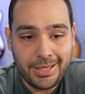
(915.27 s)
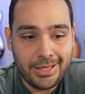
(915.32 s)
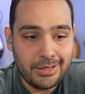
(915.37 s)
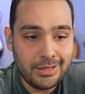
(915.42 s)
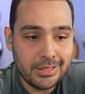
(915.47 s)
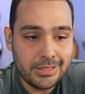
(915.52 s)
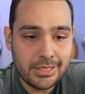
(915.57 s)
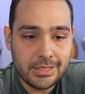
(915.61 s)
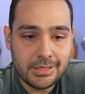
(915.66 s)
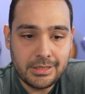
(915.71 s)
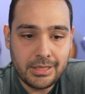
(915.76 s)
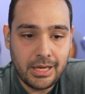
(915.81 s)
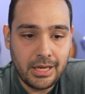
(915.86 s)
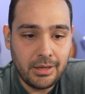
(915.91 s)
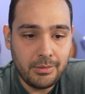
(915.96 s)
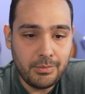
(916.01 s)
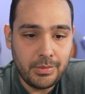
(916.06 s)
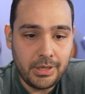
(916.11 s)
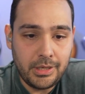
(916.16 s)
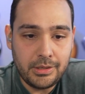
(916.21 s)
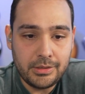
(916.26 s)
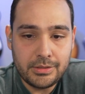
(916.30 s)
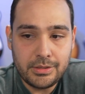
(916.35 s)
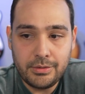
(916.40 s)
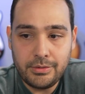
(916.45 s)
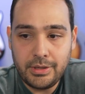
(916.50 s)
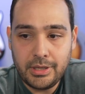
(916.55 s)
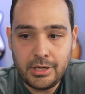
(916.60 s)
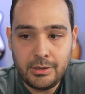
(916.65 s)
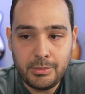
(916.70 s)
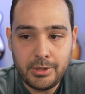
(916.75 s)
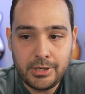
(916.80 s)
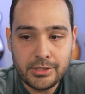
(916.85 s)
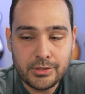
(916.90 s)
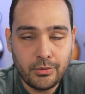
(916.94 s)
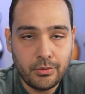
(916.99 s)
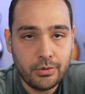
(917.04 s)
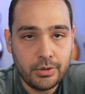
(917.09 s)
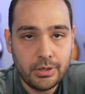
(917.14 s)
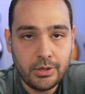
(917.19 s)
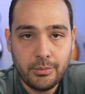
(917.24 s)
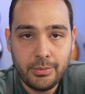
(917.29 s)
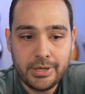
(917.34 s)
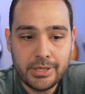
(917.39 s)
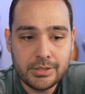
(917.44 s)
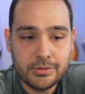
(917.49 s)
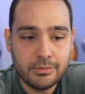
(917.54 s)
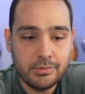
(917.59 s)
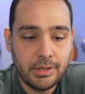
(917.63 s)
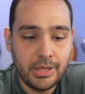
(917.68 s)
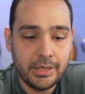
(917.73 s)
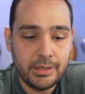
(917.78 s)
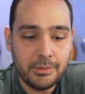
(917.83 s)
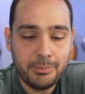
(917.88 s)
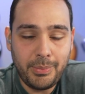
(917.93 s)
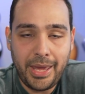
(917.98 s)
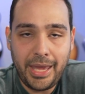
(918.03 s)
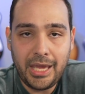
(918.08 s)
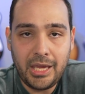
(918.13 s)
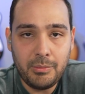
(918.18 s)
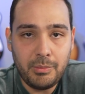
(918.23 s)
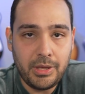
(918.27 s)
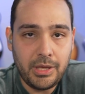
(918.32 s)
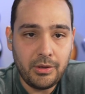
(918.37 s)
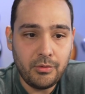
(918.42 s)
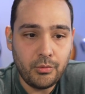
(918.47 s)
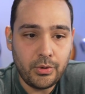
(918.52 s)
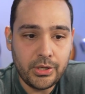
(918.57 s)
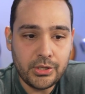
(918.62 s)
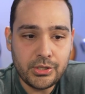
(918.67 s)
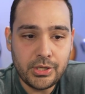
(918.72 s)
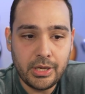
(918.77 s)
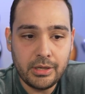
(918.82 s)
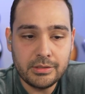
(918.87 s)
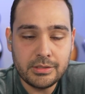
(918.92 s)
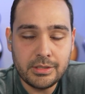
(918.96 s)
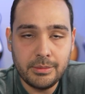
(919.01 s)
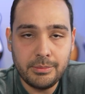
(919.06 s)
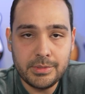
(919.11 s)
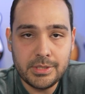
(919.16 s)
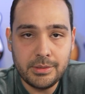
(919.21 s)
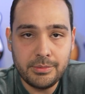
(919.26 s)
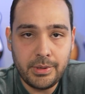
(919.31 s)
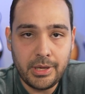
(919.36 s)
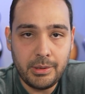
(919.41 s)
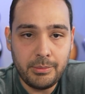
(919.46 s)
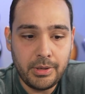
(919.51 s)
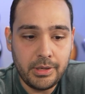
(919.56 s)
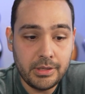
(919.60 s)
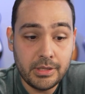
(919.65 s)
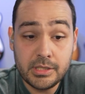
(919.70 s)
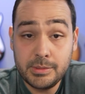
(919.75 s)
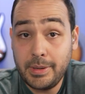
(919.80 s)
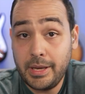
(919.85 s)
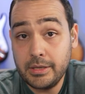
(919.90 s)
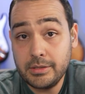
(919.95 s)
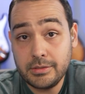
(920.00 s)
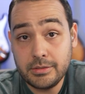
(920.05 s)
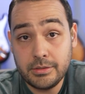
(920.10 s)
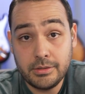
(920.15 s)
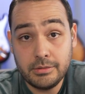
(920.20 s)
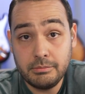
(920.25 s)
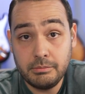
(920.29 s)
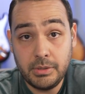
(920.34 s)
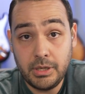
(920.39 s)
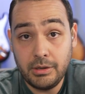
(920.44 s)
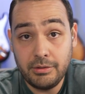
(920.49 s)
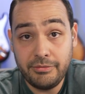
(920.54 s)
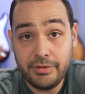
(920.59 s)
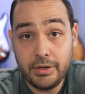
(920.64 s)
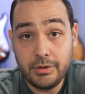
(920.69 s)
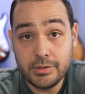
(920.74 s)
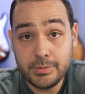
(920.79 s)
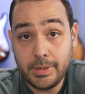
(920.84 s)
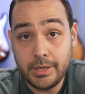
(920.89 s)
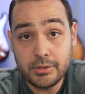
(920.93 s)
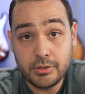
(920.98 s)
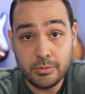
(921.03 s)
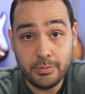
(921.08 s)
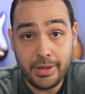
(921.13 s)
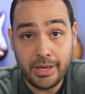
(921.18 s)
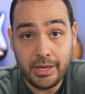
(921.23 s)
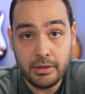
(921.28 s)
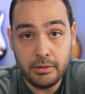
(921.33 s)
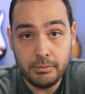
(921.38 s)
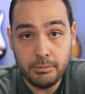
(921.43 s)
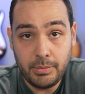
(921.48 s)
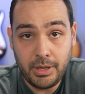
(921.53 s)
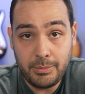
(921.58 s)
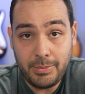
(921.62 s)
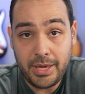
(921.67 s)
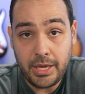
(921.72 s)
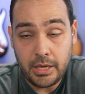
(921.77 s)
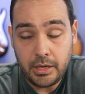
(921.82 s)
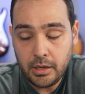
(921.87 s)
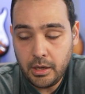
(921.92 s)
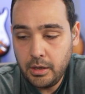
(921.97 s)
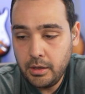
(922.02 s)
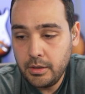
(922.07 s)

And this is not me tooting anybody's horn. Nobody's like paying me, reaching out to, to pay me. This sponsored, you know, video sponsored by, by me.